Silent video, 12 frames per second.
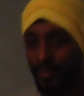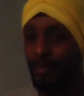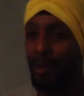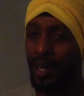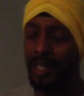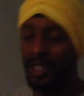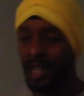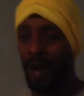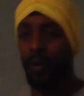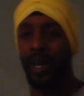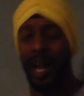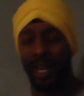Praise
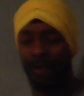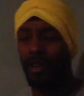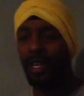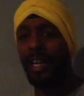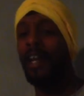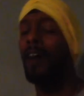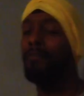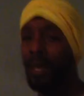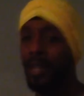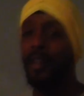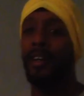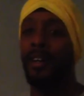Yahweh. I can relate. I've
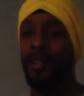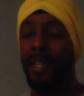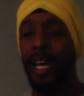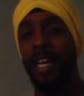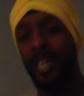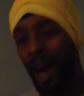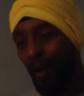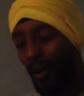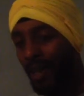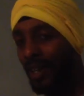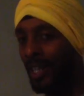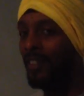been there. And
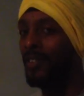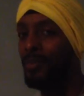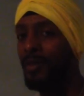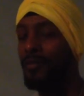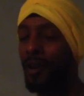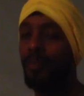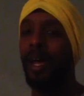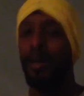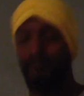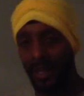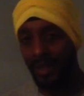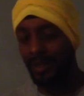Yahweh delivered me from
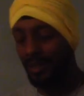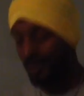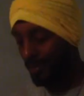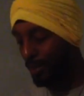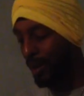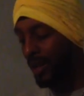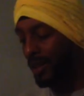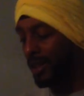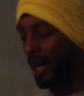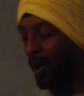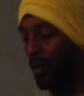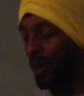that place. Praise
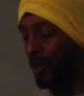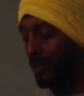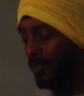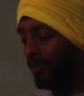Yahweh.